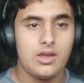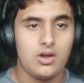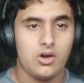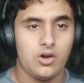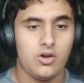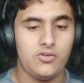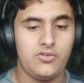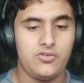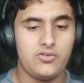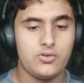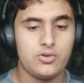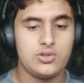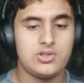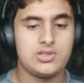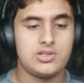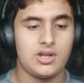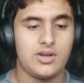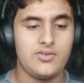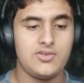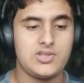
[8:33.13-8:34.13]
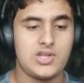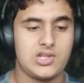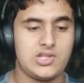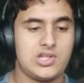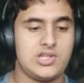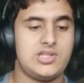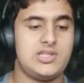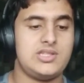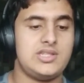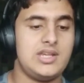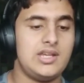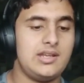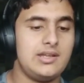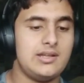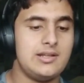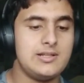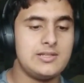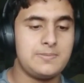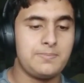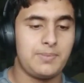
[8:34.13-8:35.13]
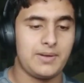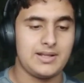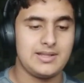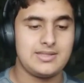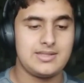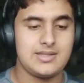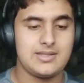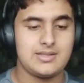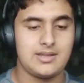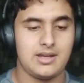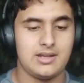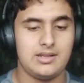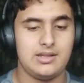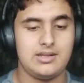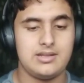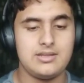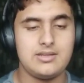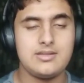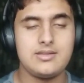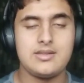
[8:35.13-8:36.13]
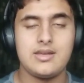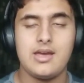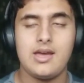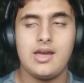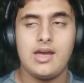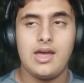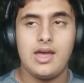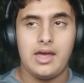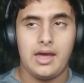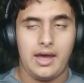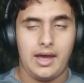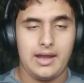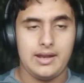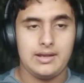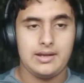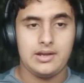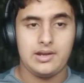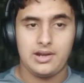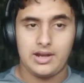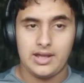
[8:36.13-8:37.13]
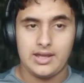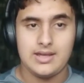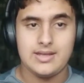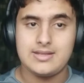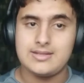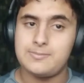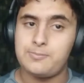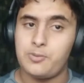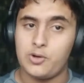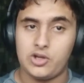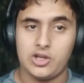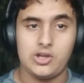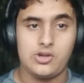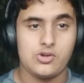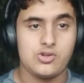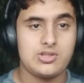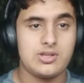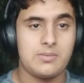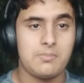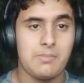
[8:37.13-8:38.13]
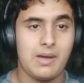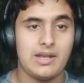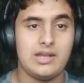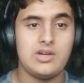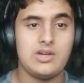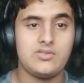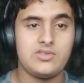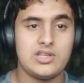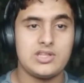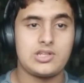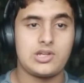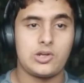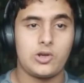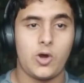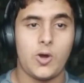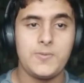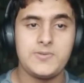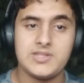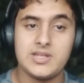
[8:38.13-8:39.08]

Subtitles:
of foodstuffs such as cereals, pulses, onions, and rice, potatoes, and many of these crops.